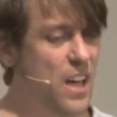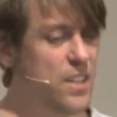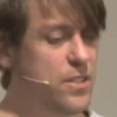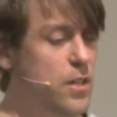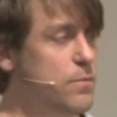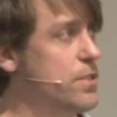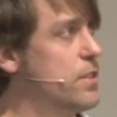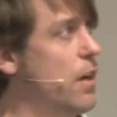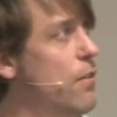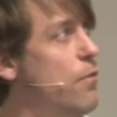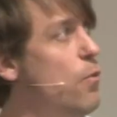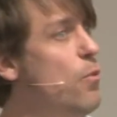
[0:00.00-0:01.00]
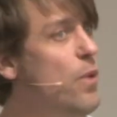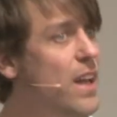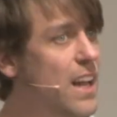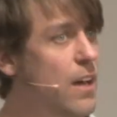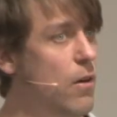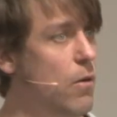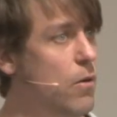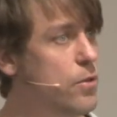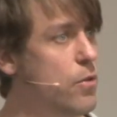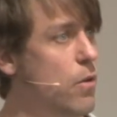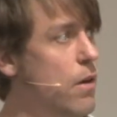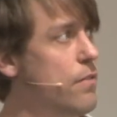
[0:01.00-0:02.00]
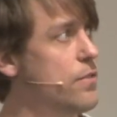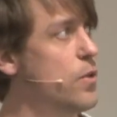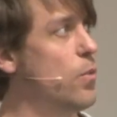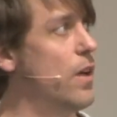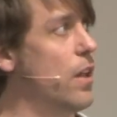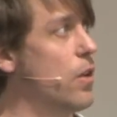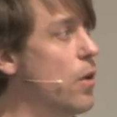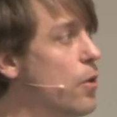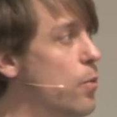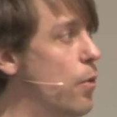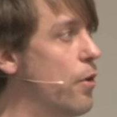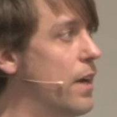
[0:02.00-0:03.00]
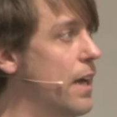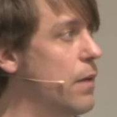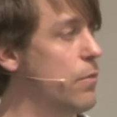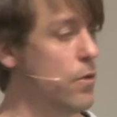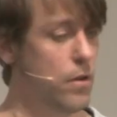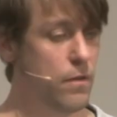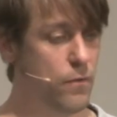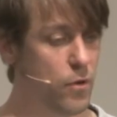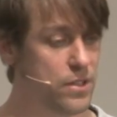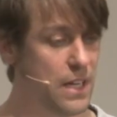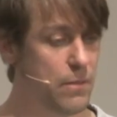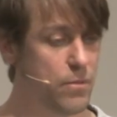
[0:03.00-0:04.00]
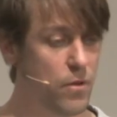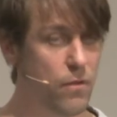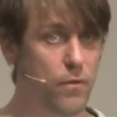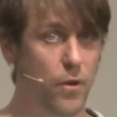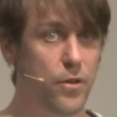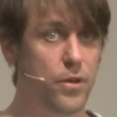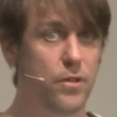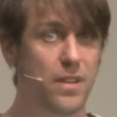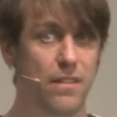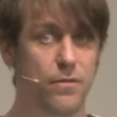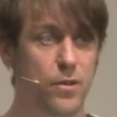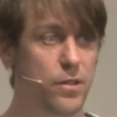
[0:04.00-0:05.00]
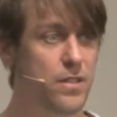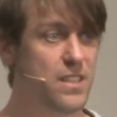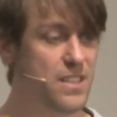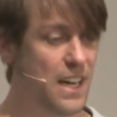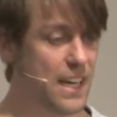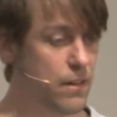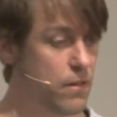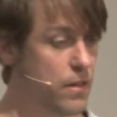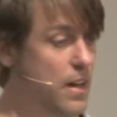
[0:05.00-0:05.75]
Some stuff, really old craft, will not work anymore. For example, font.info.designer.